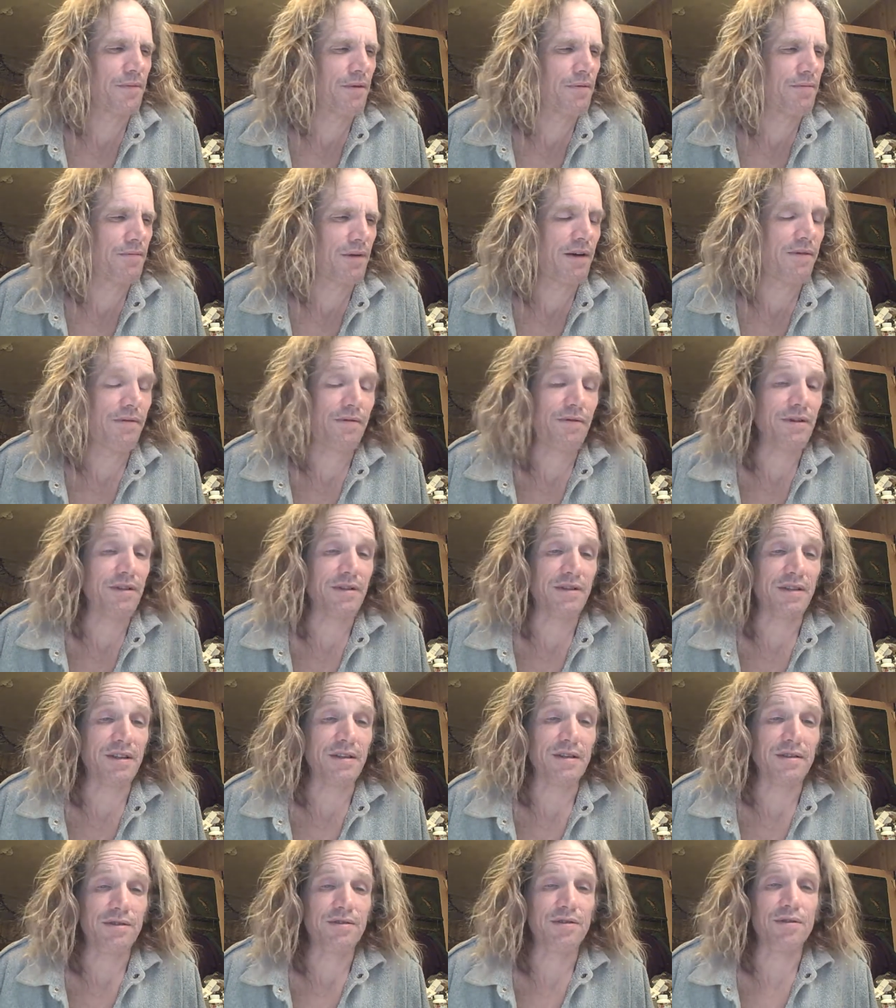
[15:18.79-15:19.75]

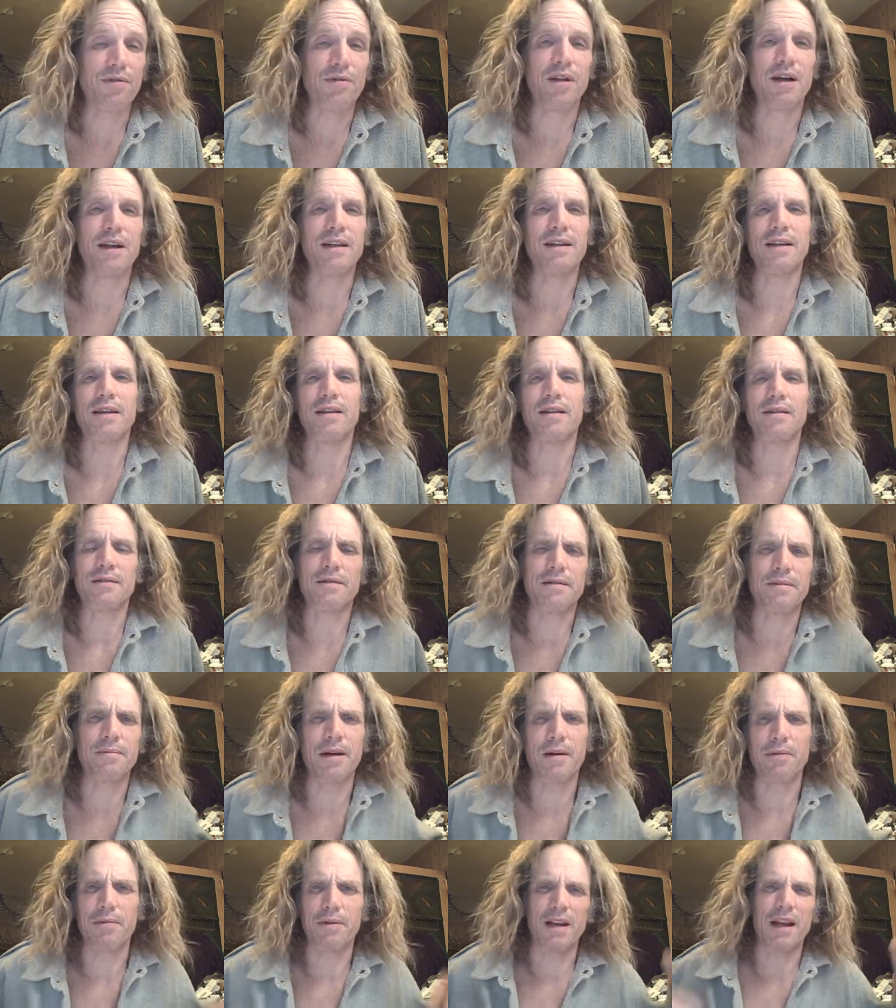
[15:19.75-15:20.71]
referencing this whole idea that
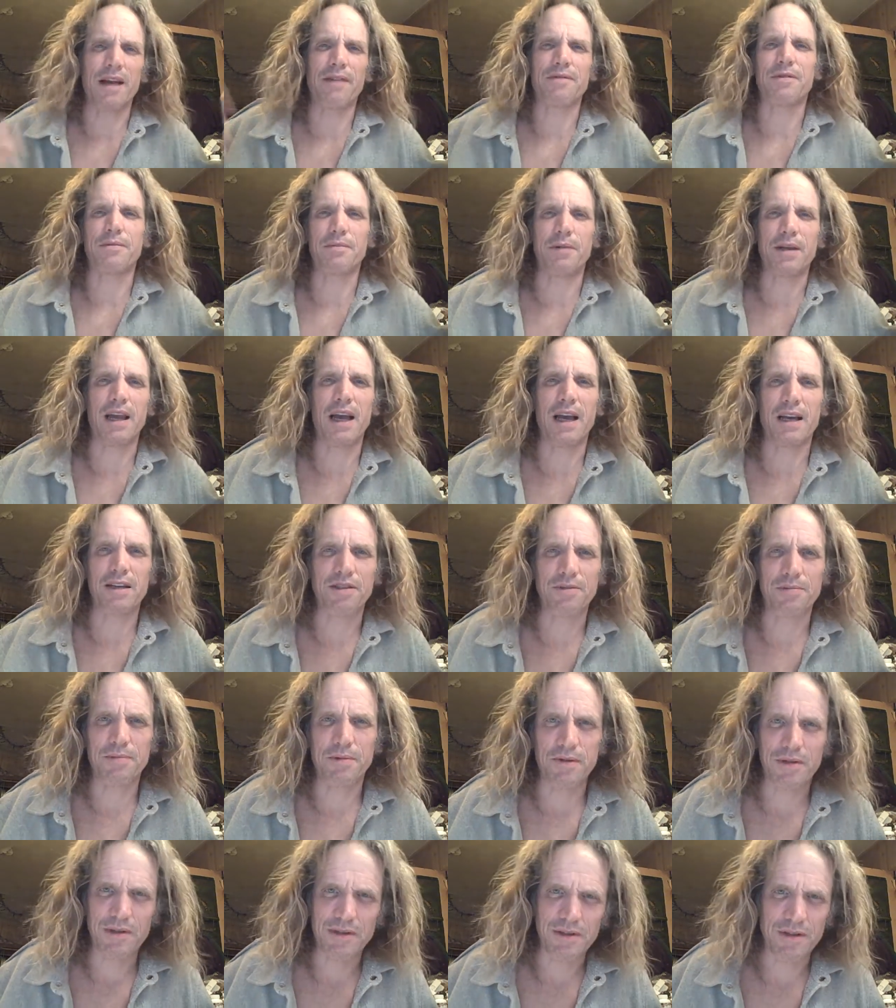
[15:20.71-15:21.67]
somehow we have to be
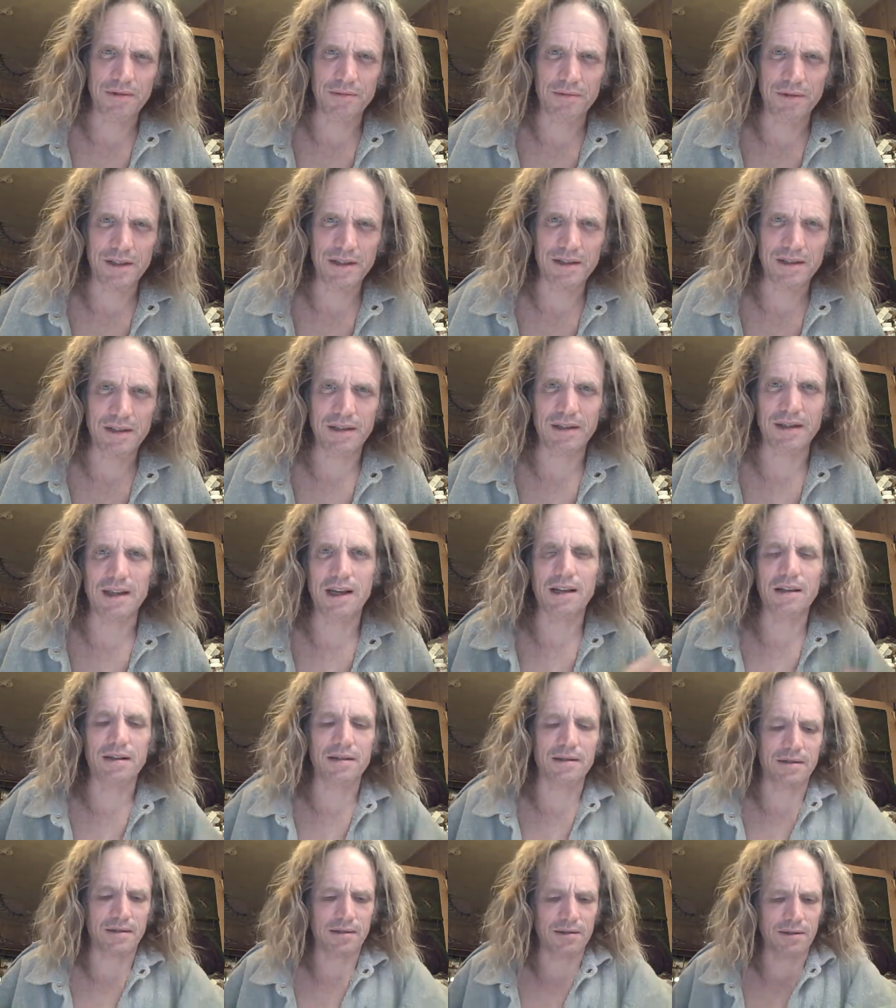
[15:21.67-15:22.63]
experts in risk
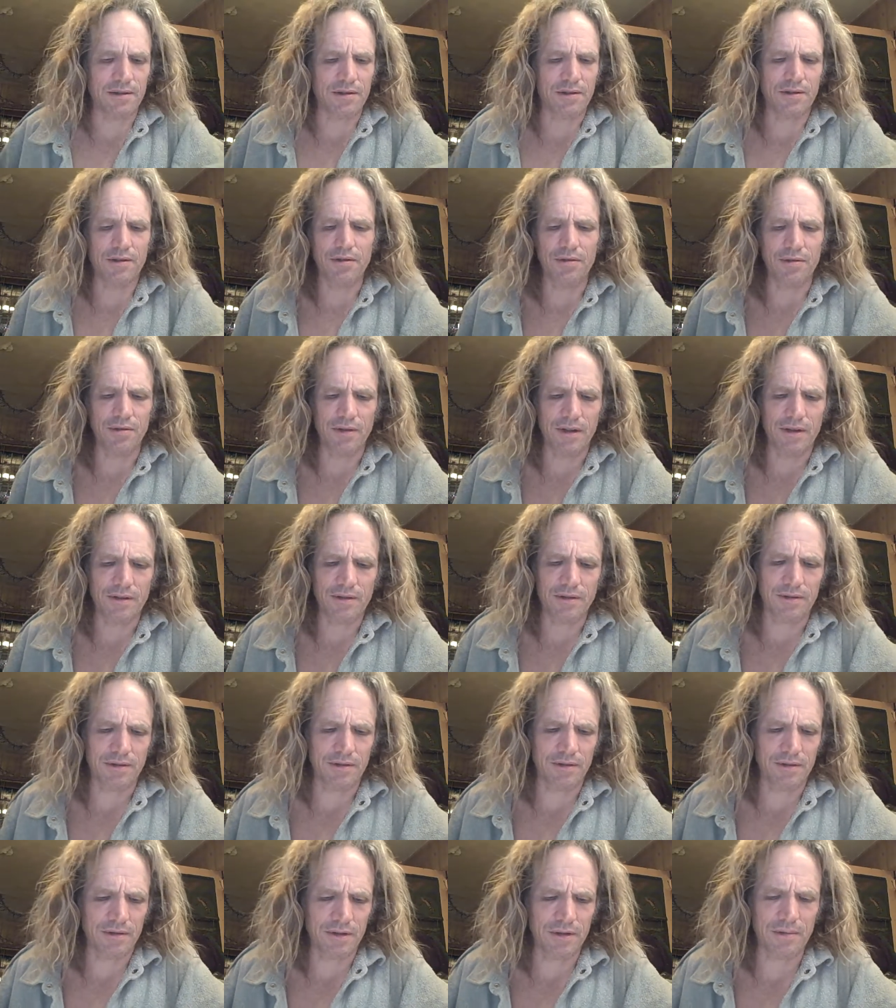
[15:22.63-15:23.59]
analysis to do this,
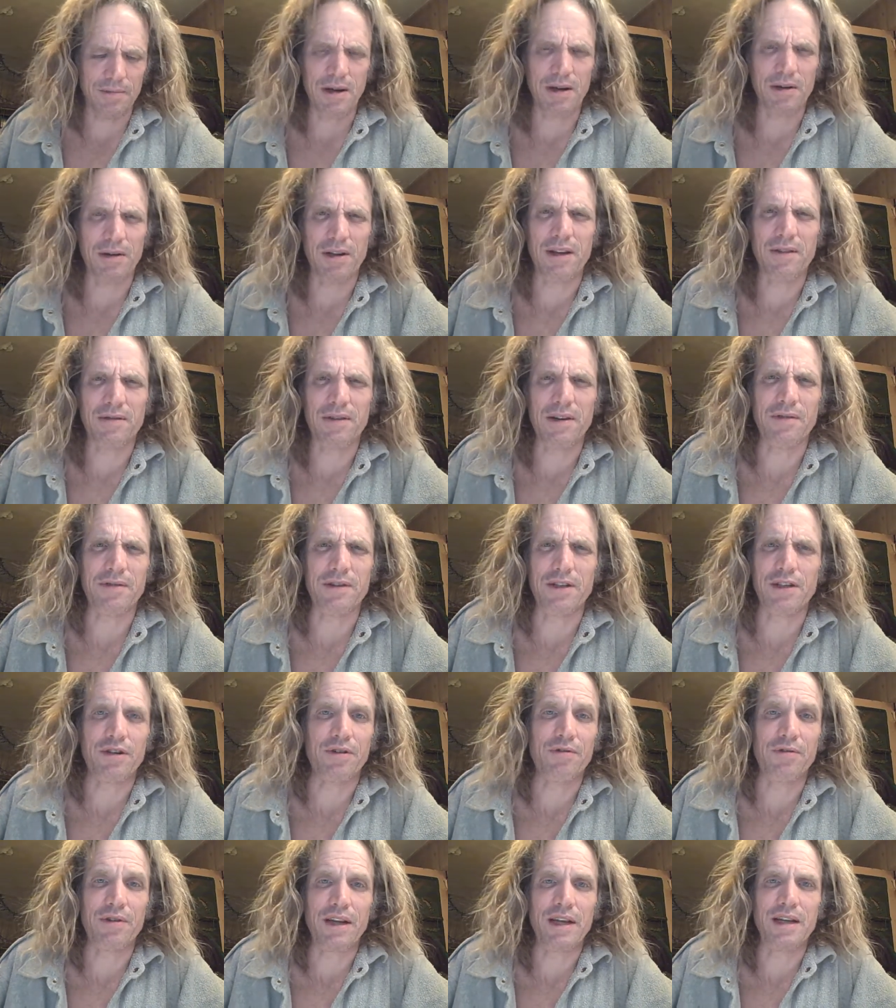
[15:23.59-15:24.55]
or somehow you have to have a
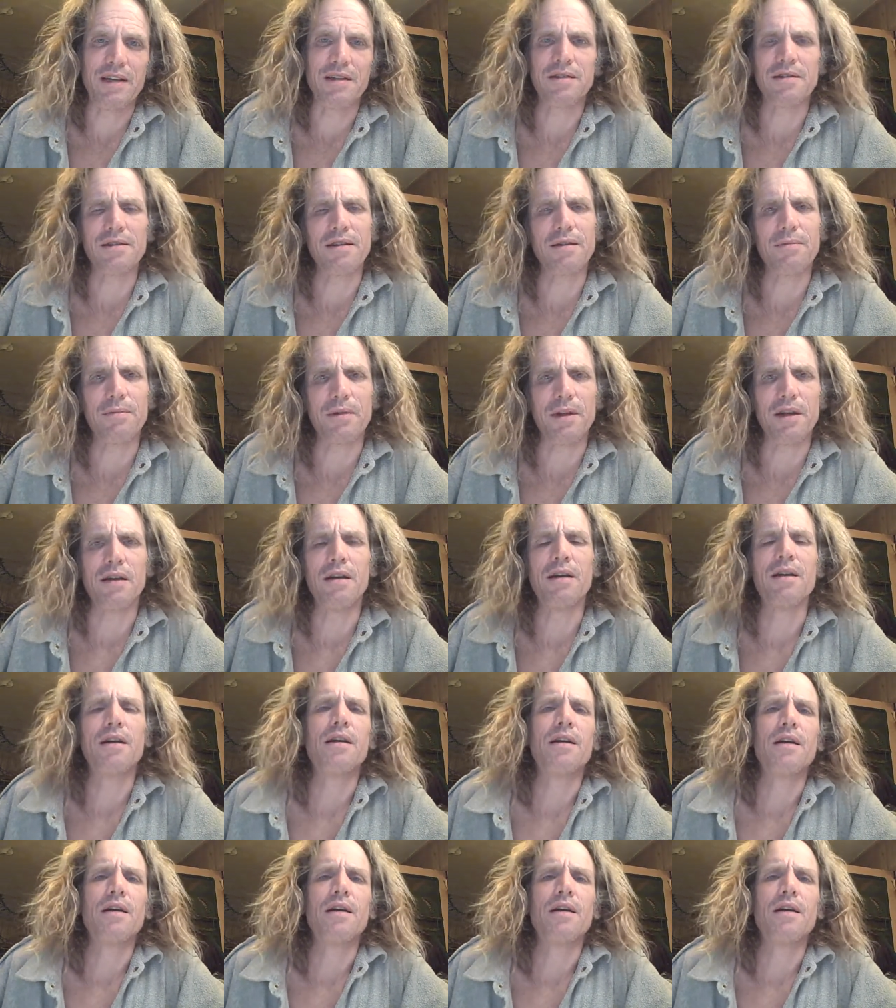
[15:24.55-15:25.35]
degree in something.